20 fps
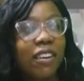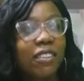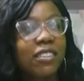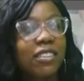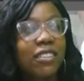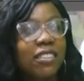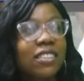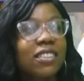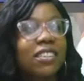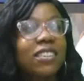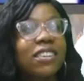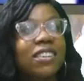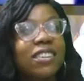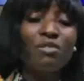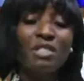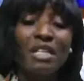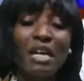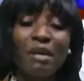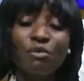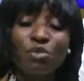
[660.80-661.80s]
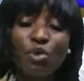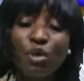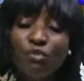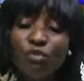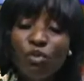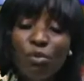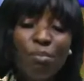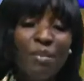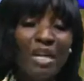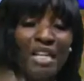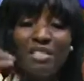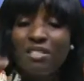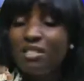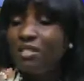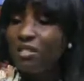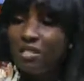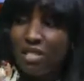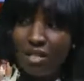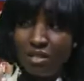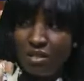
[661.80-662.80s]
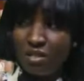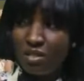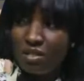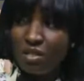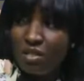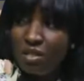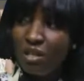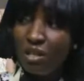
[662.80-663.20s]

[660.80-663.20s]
Will even have time to even meditate.